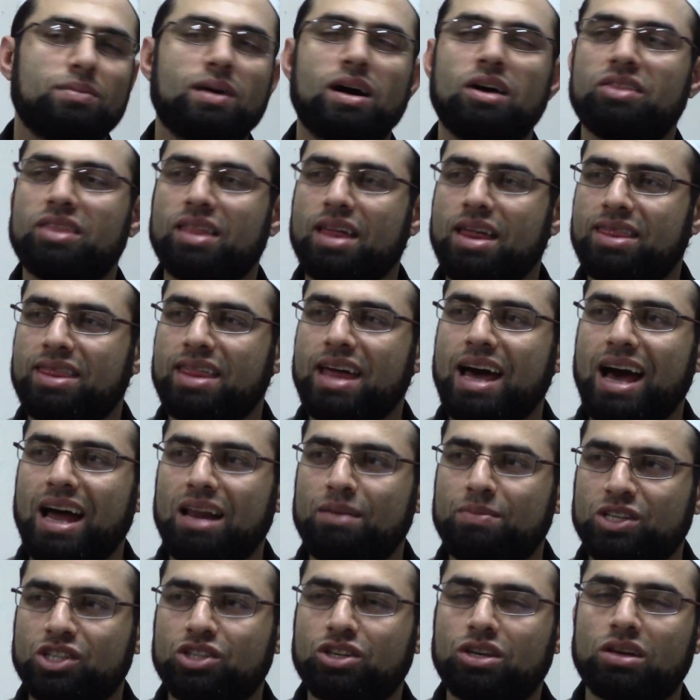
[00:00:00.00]
About the
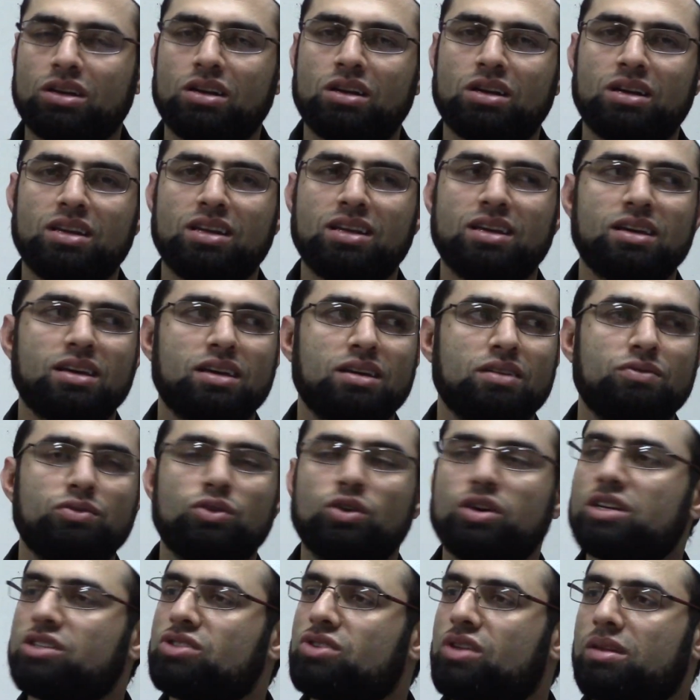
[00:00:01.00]
val particularly.
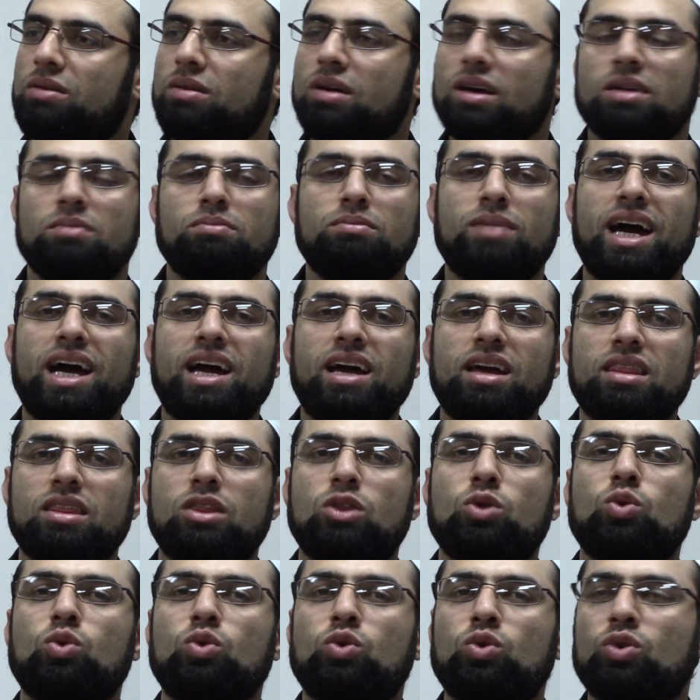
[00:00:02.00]
Focus on
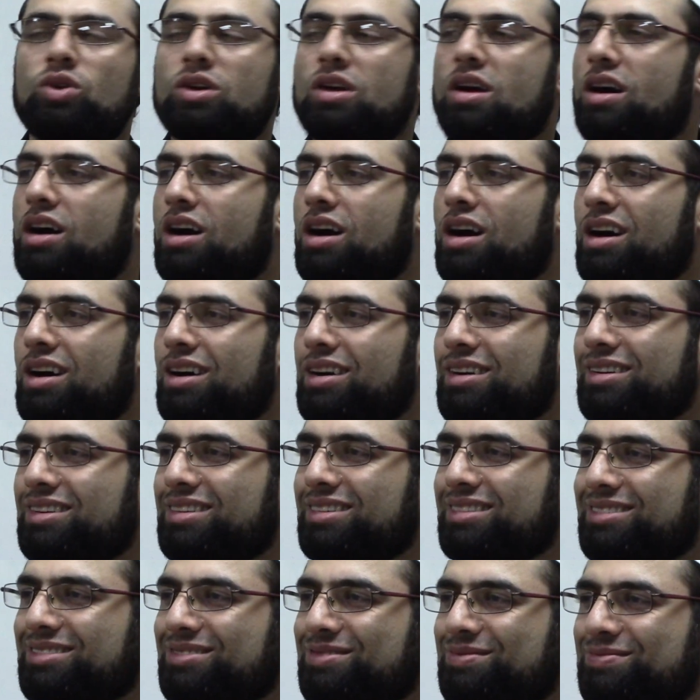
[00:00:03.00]
mahdura.
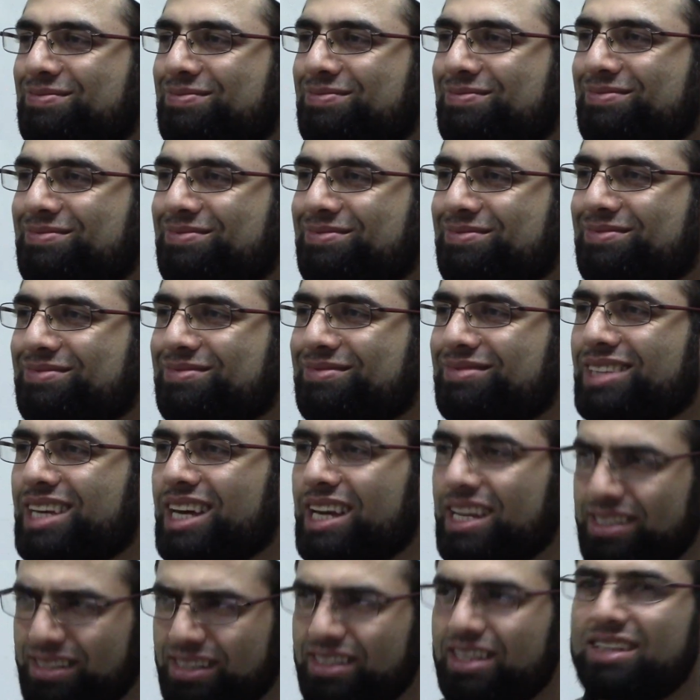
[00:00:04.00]

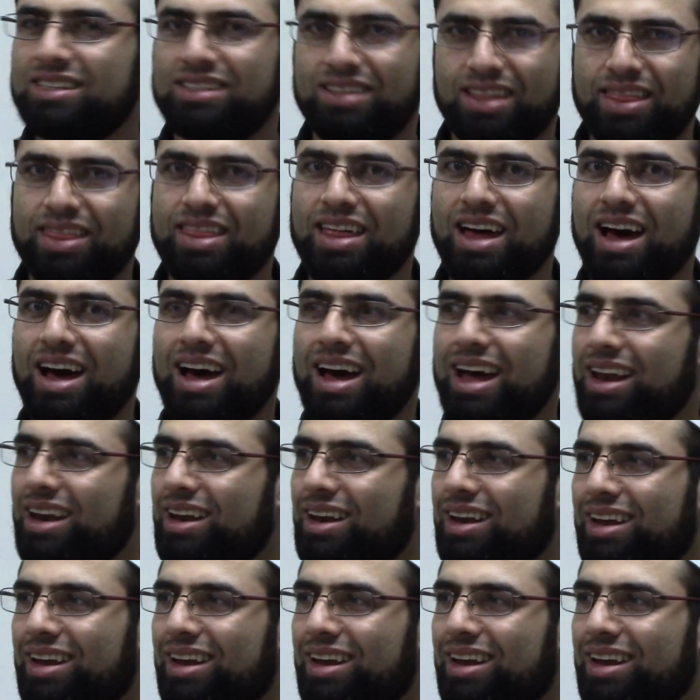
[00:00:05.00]
Is this val?